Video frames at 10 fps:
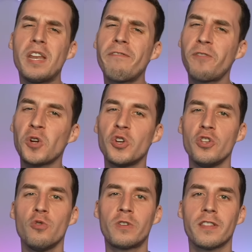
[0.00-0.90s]
if you're
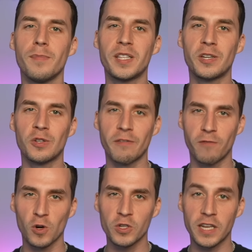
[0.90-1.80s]
new to the Matilda
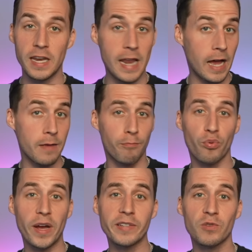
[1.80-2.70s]
verse and not
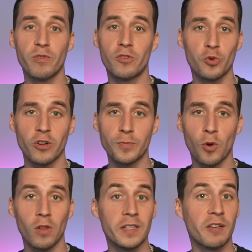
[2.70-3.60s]
impressed with
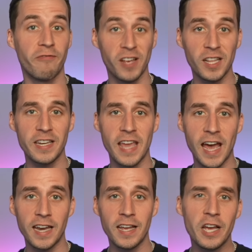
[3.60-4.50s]
Trunchbull as a villain
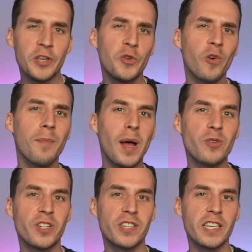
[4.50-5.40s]
yet, you're
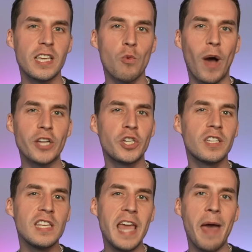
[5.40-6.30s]
about to see why
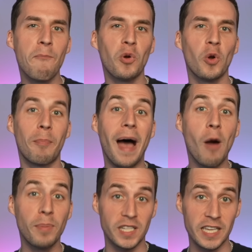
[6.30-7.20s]
she's the Emperor
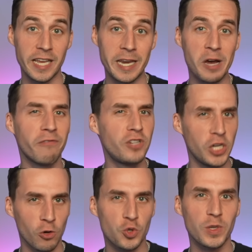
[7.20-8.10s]
Palpatine of
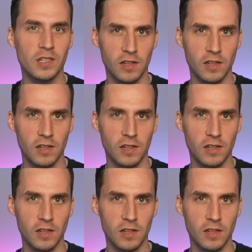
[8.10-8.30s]
children's